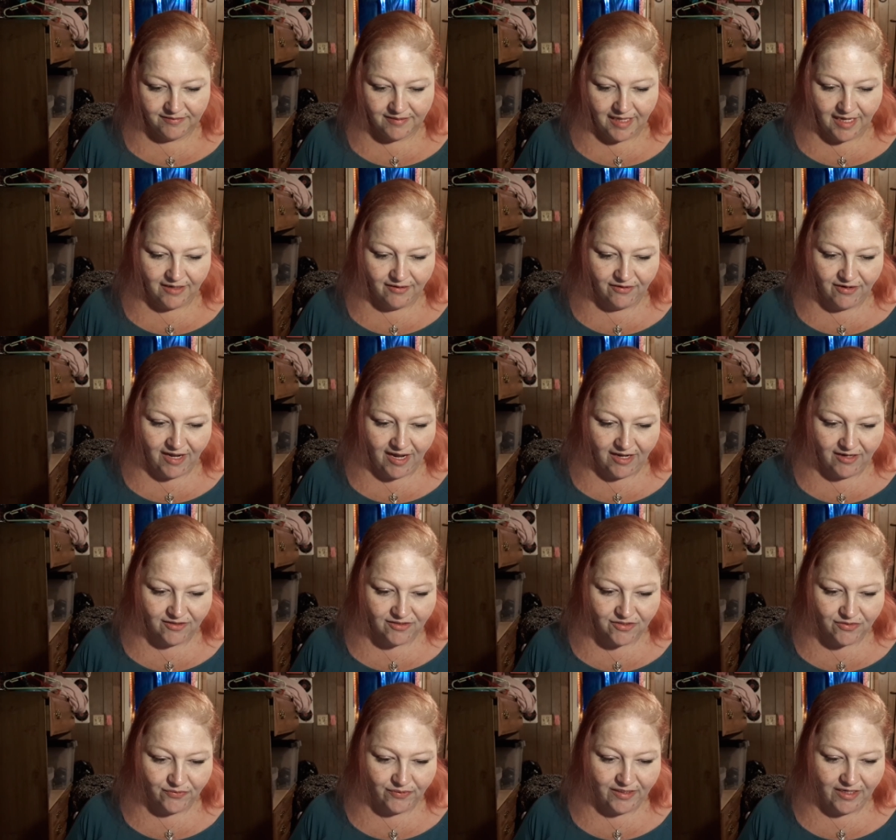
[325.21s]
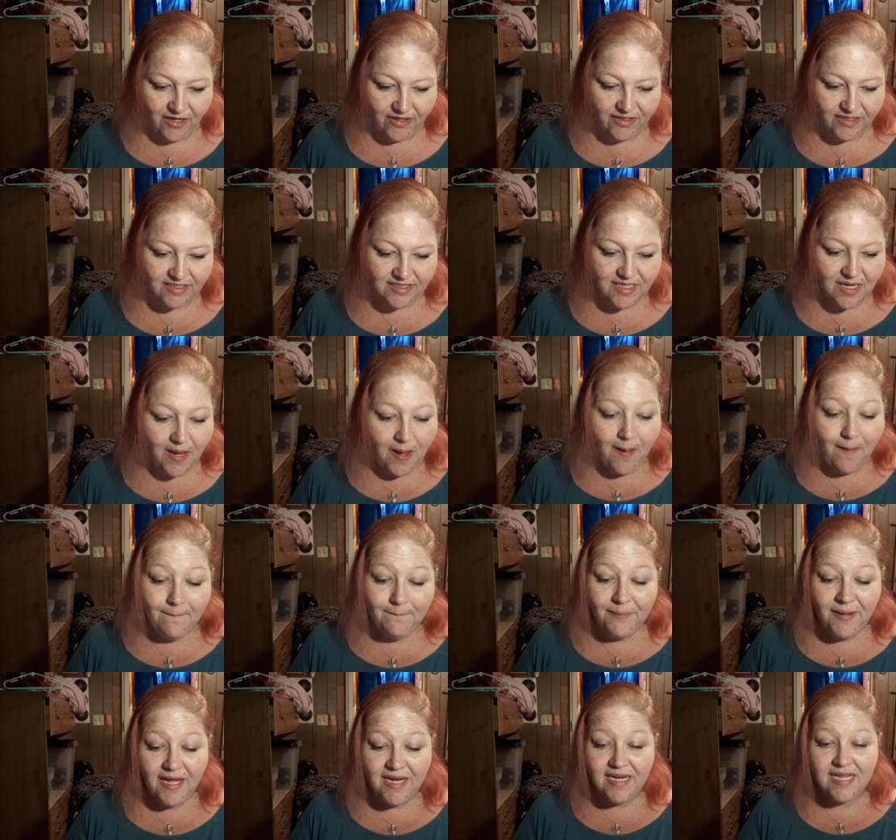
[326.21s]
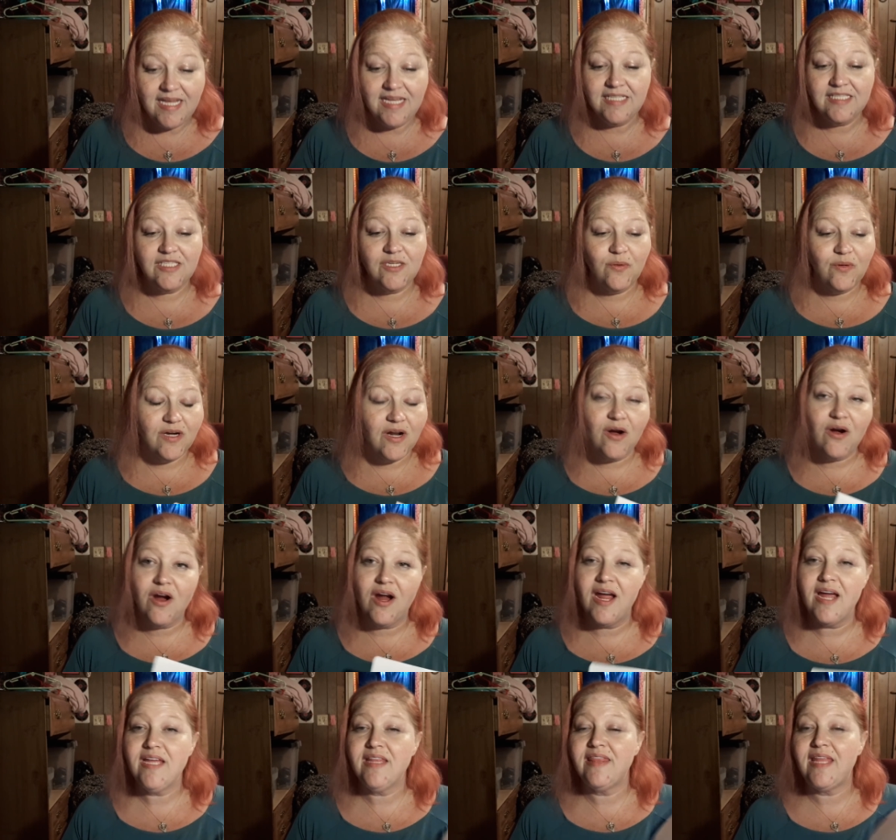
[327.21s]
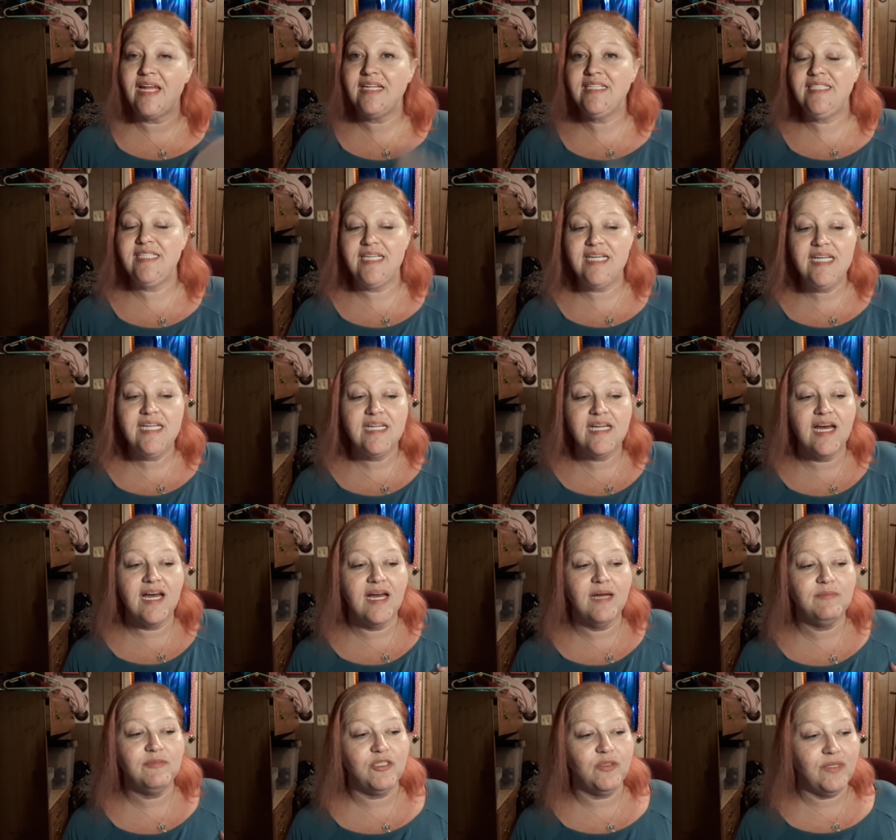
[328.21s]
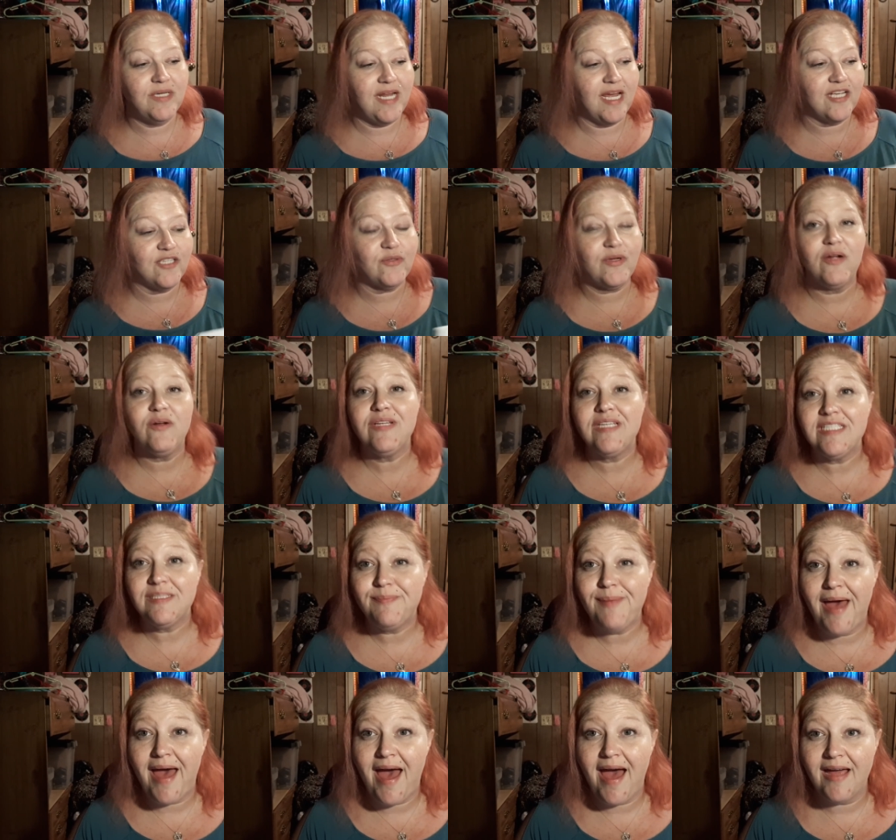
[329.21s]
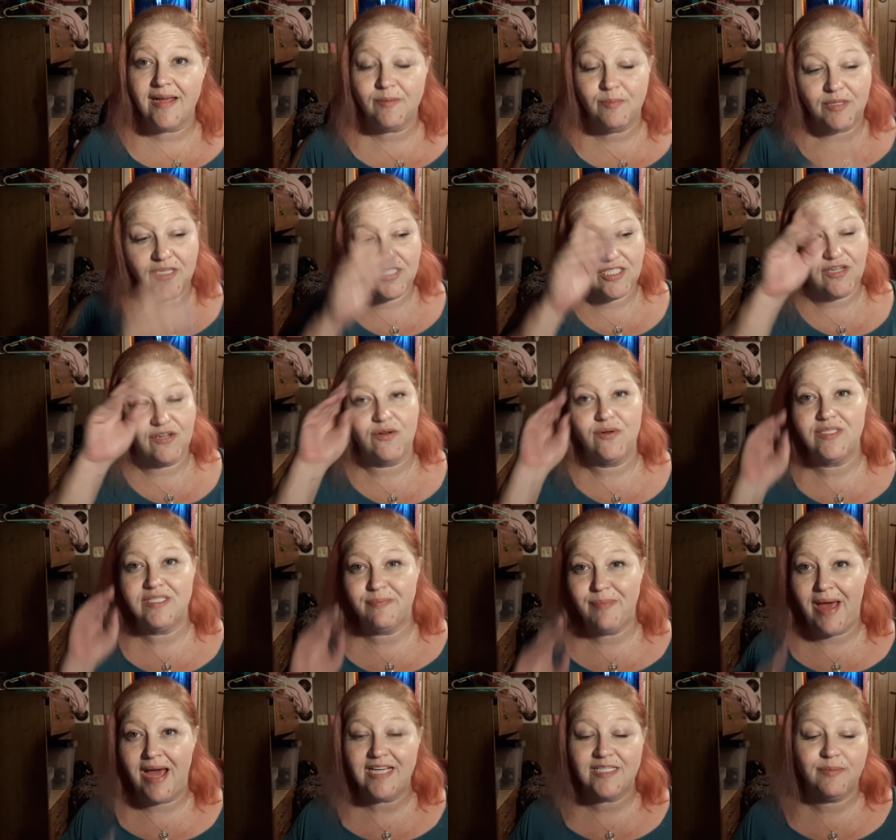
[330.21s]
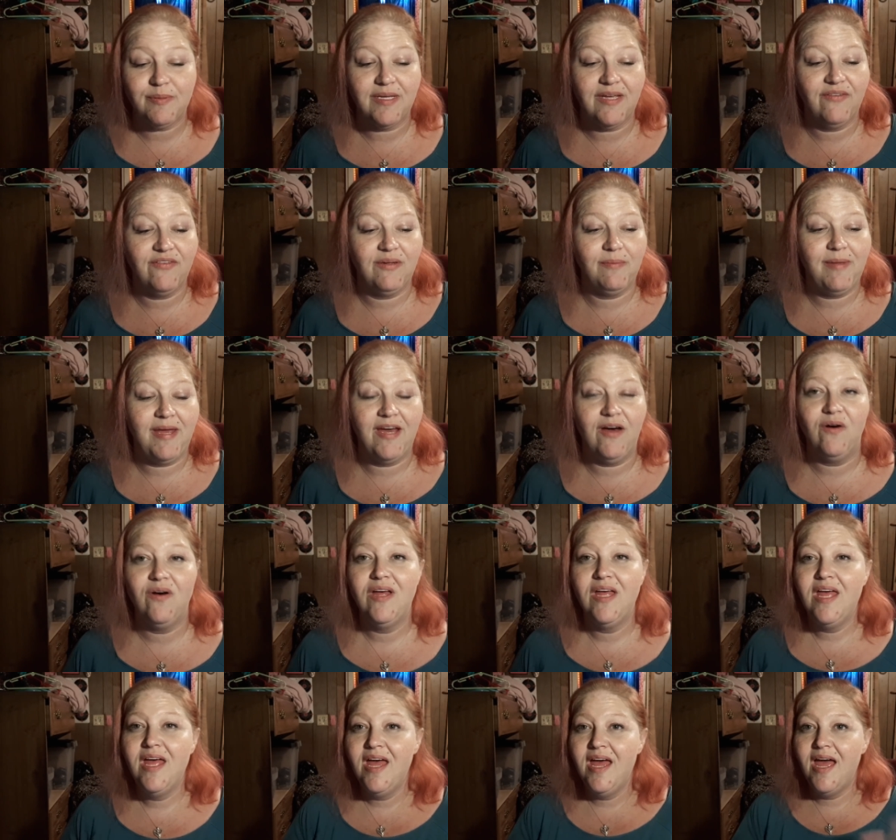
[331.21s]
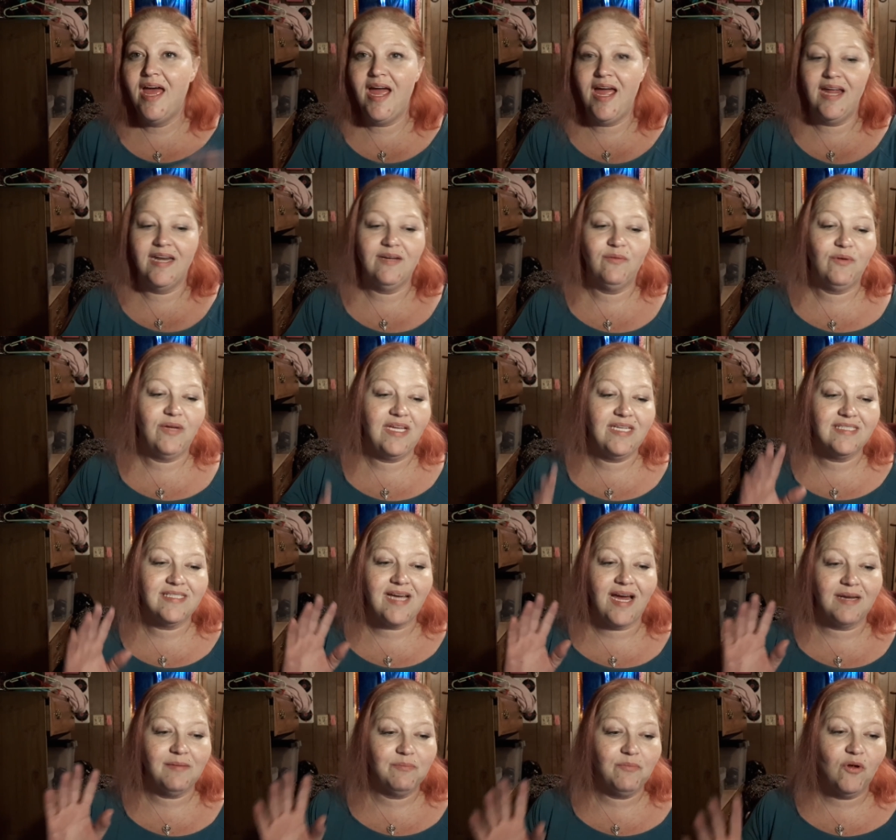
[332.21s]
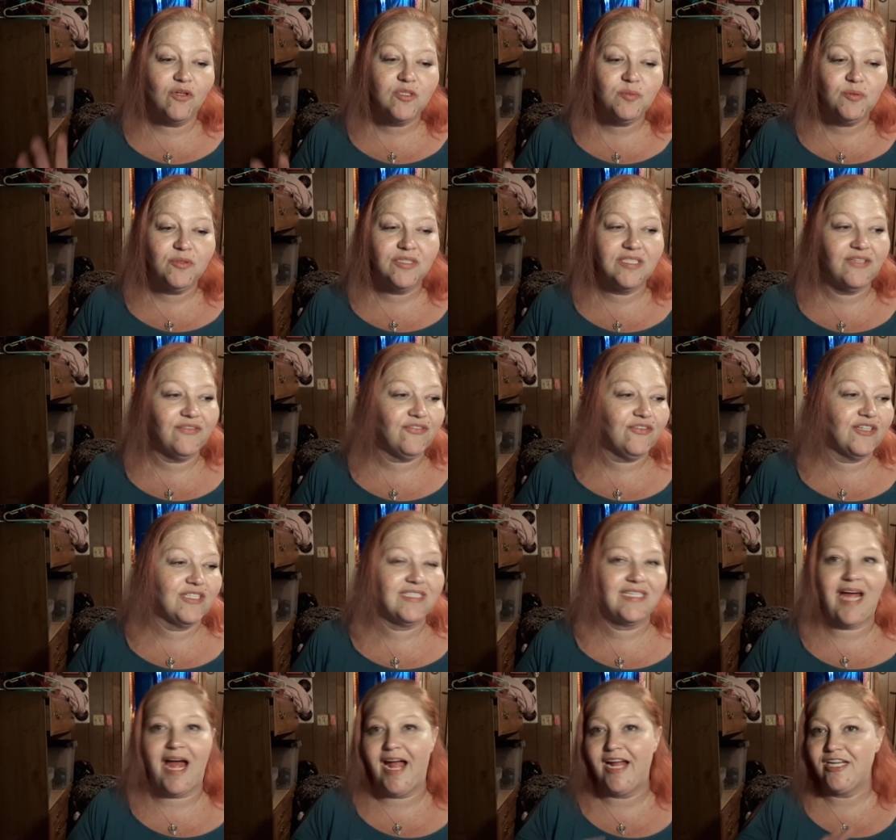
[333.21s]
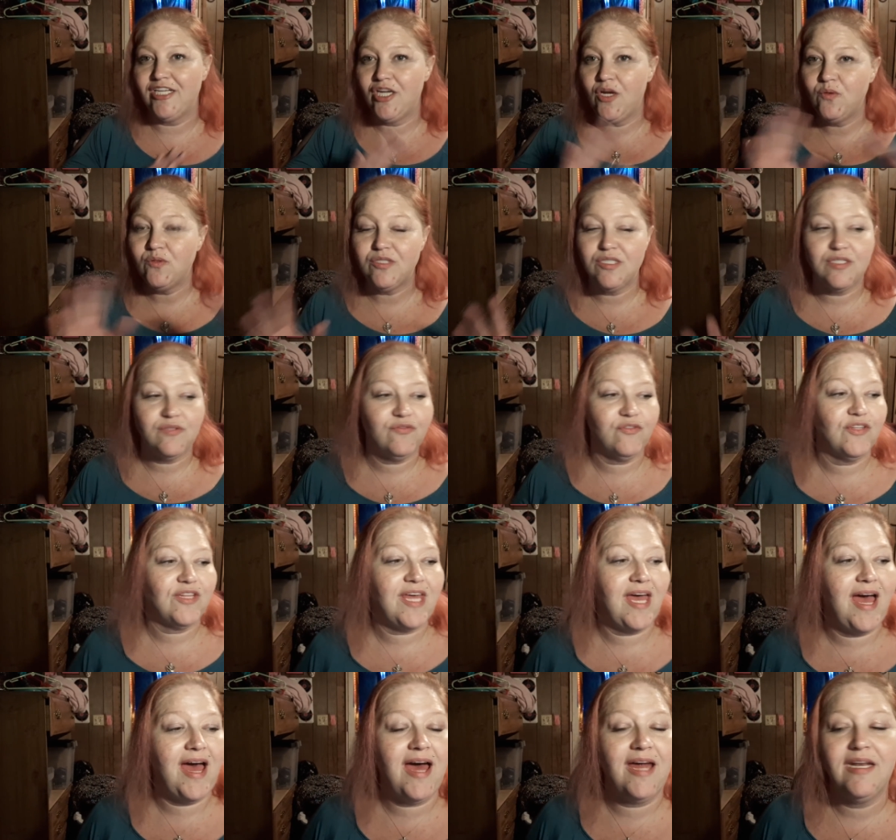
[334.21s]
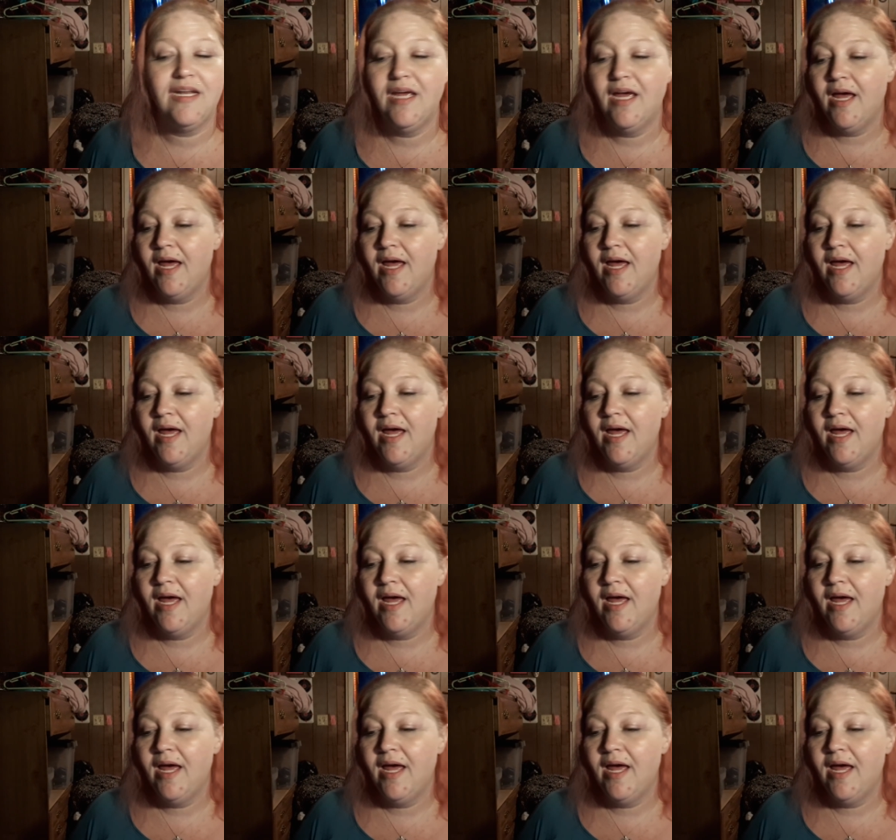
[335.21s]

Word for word: I don't know how else to read all this. But he's doing all right. They did um, do an x-ray on his back because y'all know his back's been giving him hell. And he's gotten multiple different diagnoses for that.